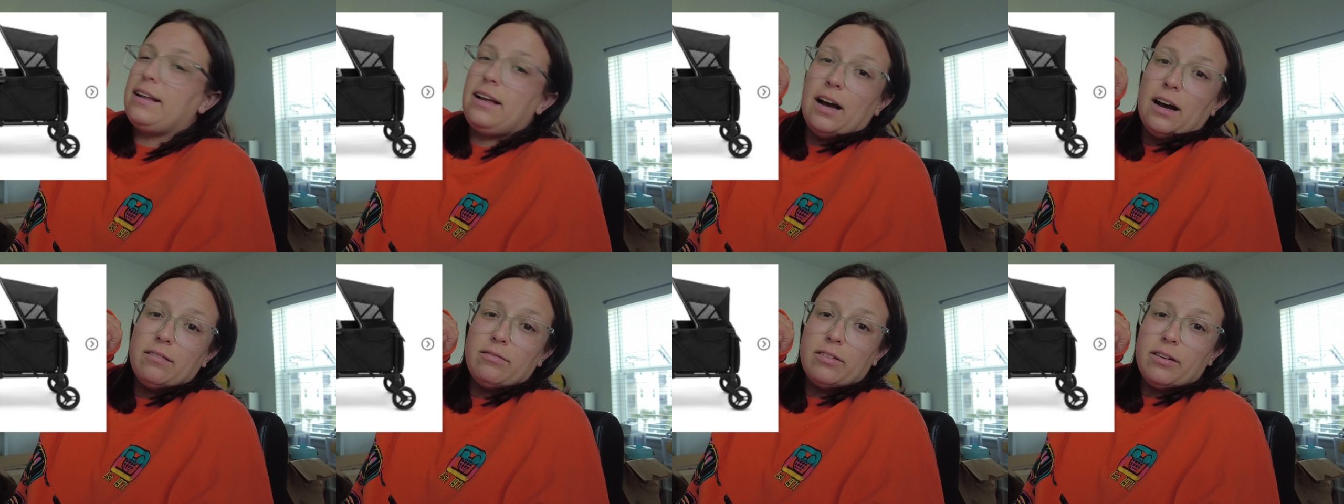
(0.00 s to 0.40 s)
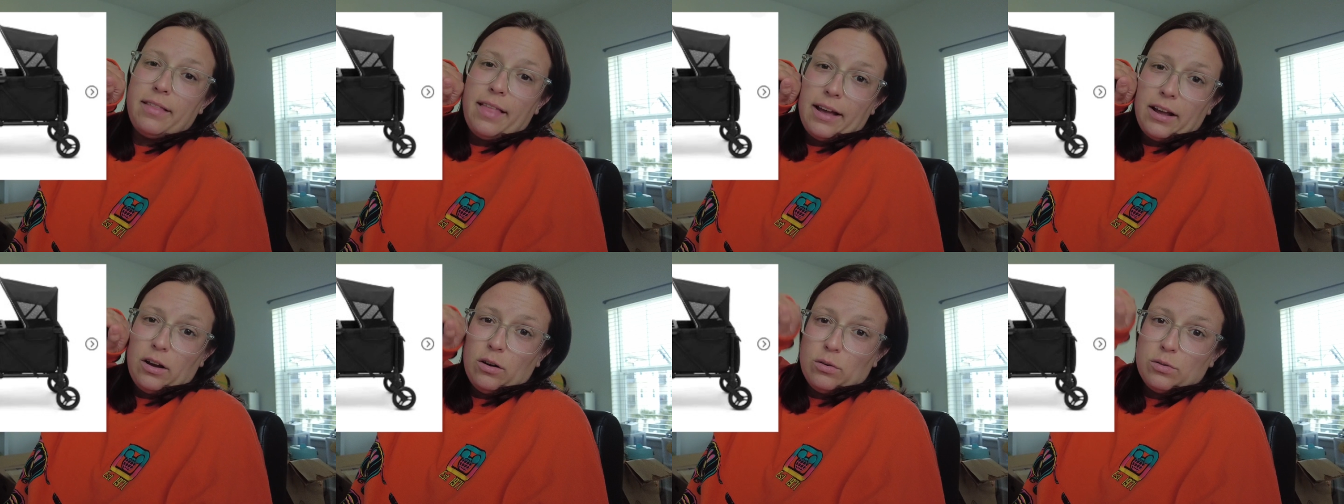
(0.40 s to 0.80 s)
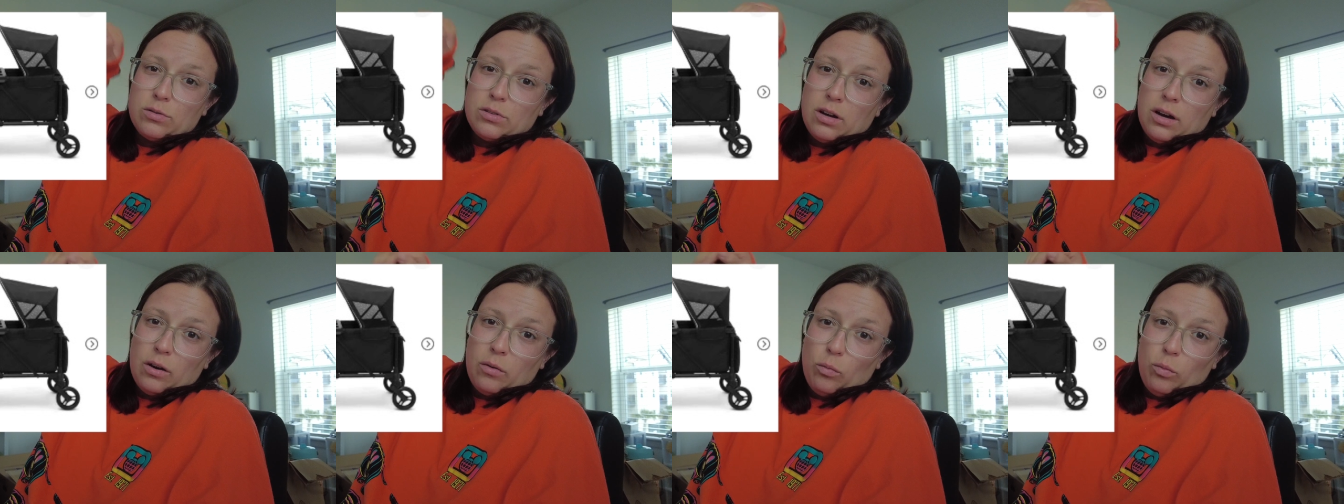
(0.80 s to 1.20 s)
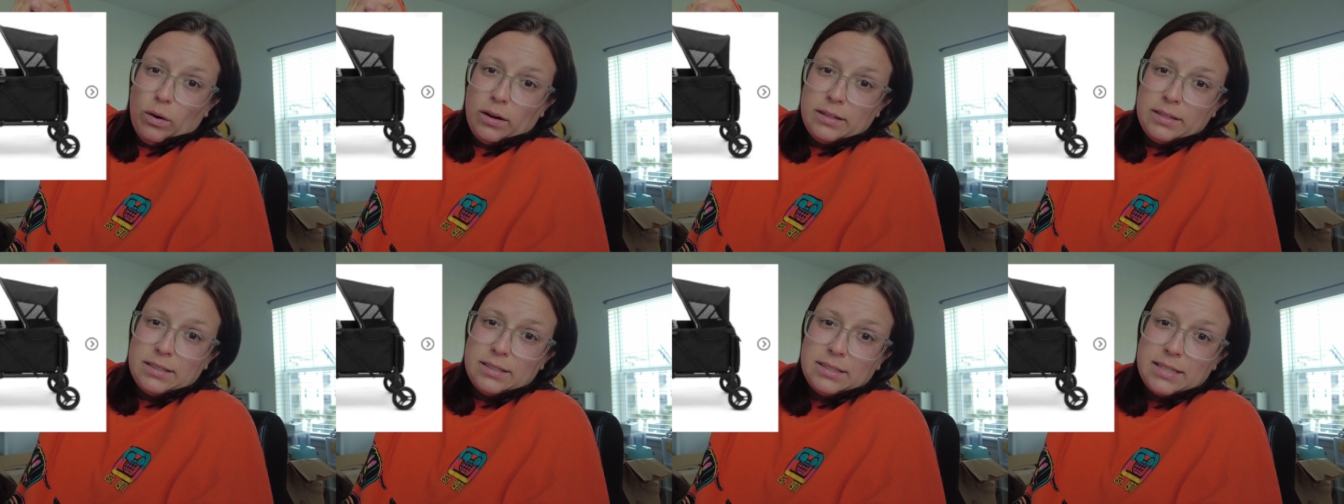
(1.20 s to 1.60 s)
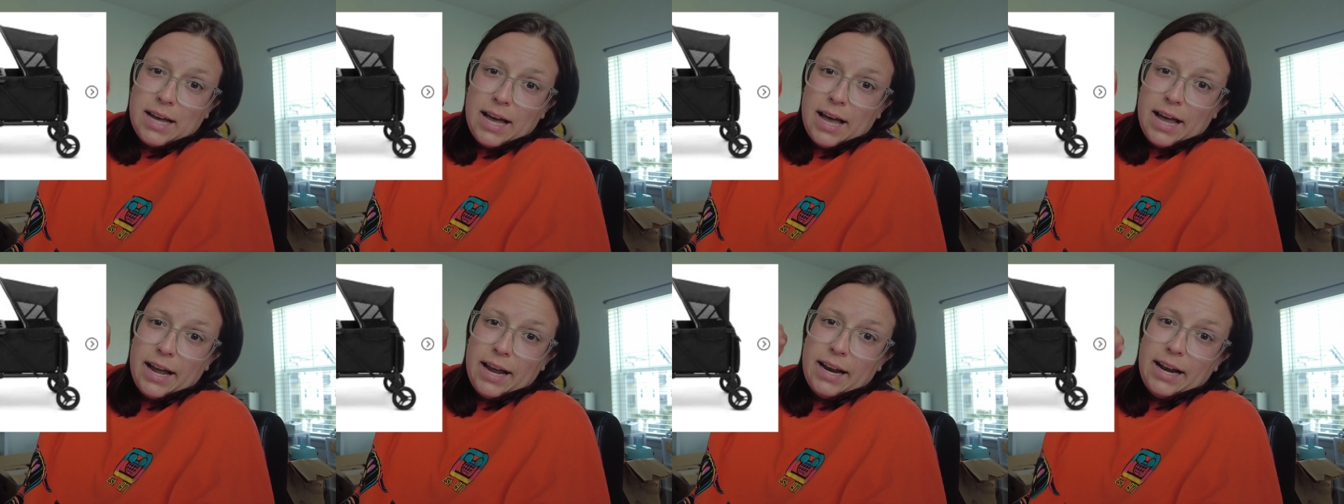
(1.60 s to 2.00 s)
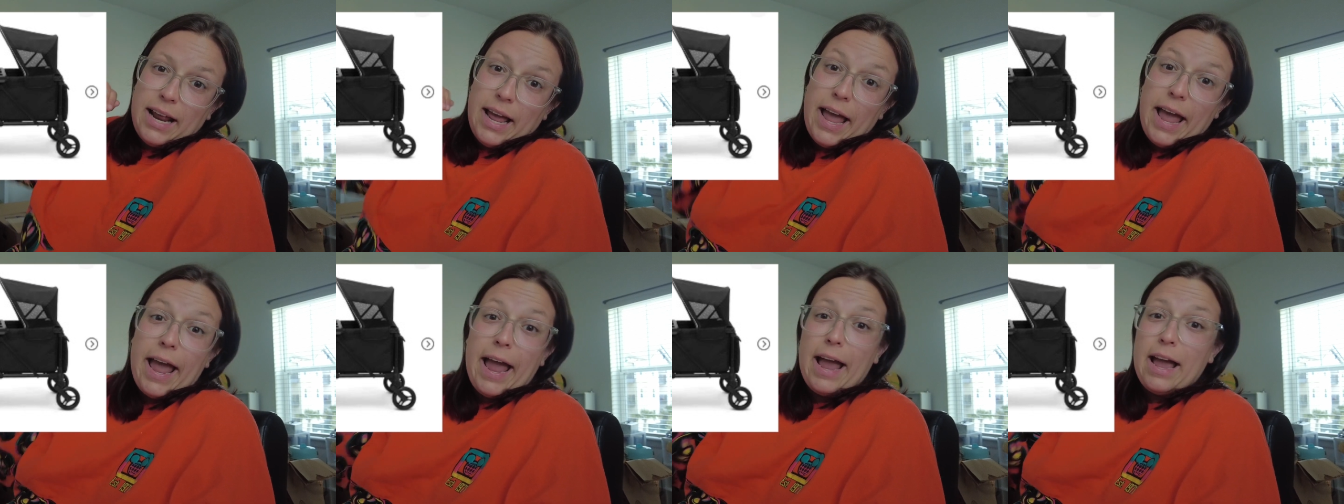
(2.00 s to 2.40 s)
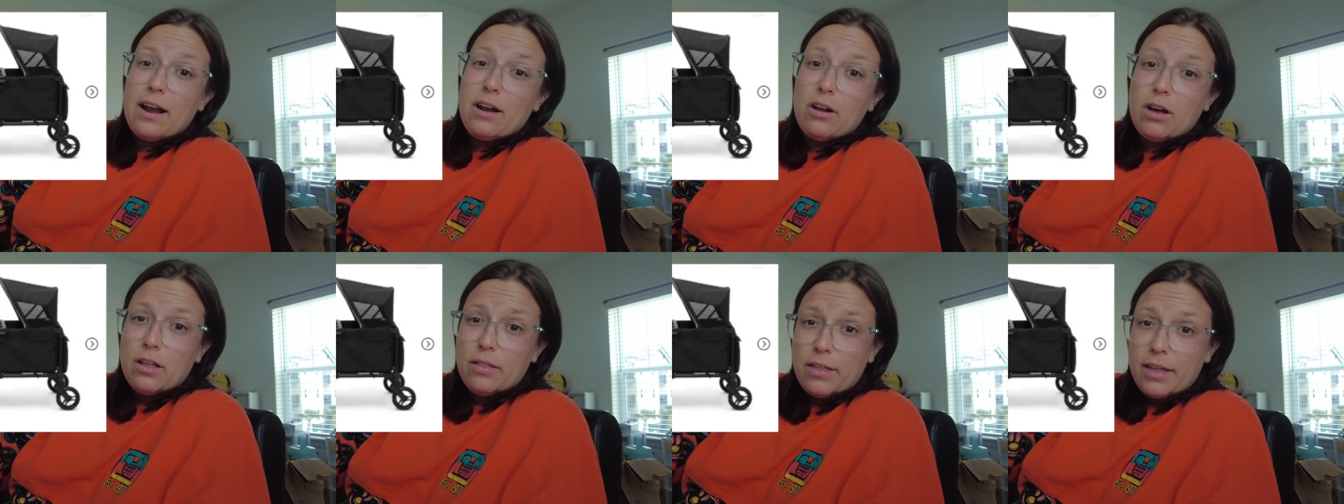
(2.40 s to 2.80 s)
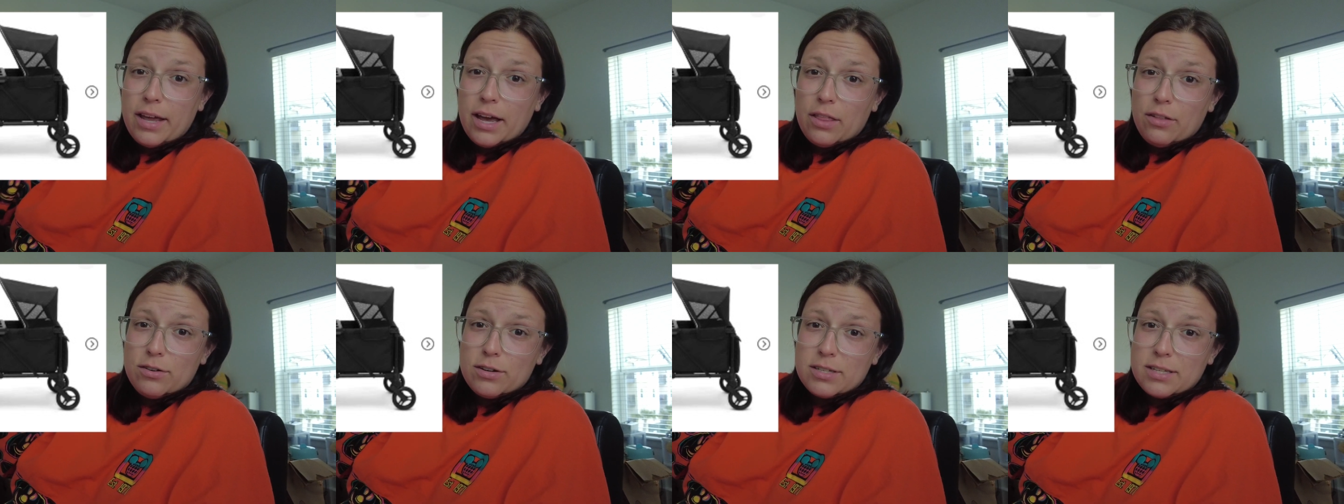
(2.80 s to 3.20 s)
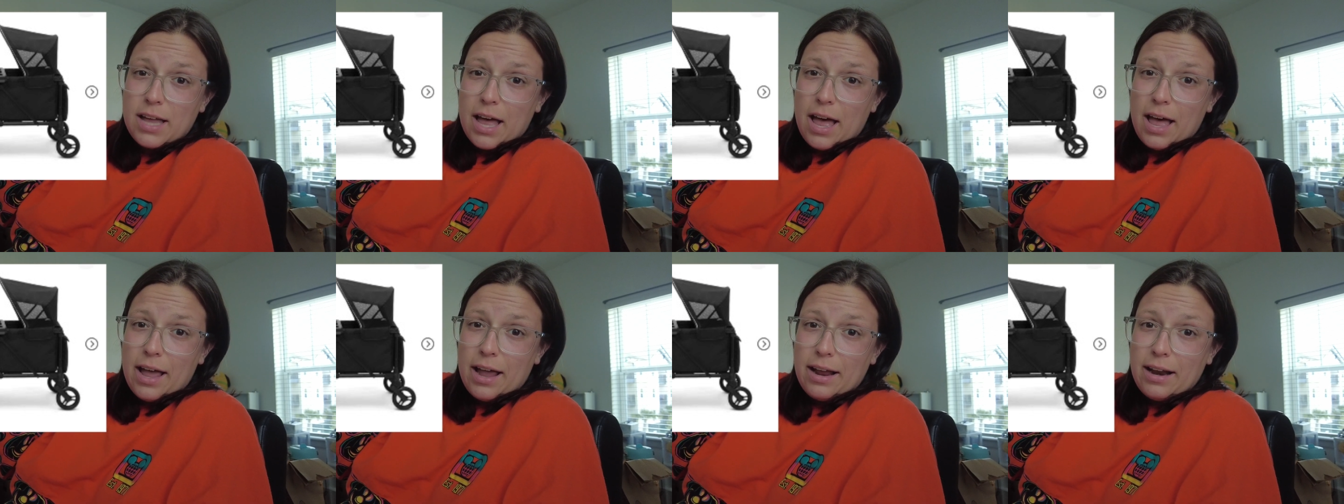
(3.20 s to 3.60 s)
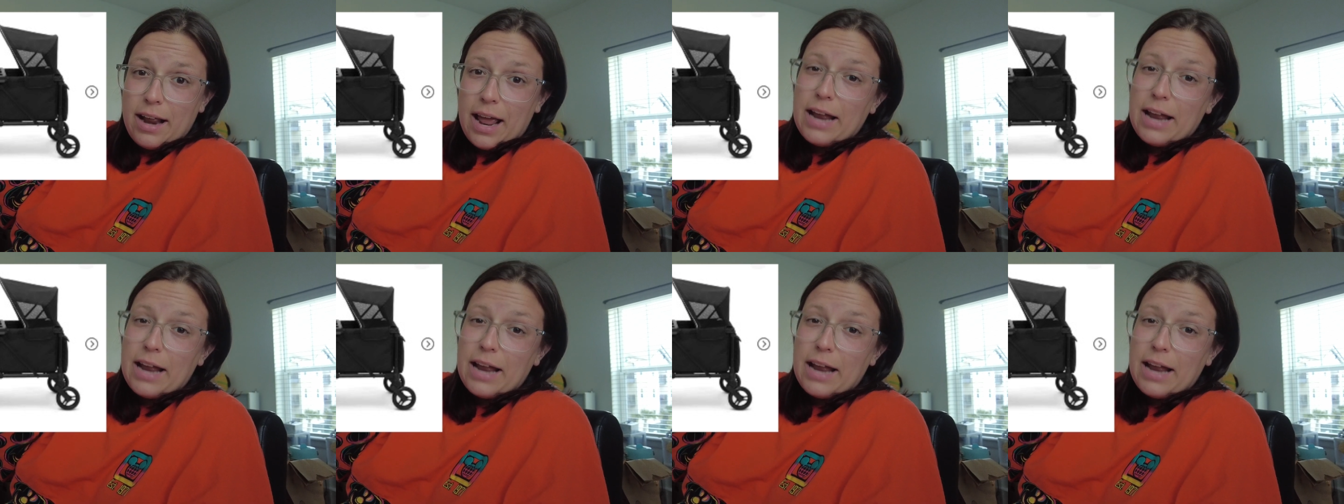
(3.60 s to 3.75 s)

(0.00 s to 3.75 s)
cover that goes on one side and on the other side,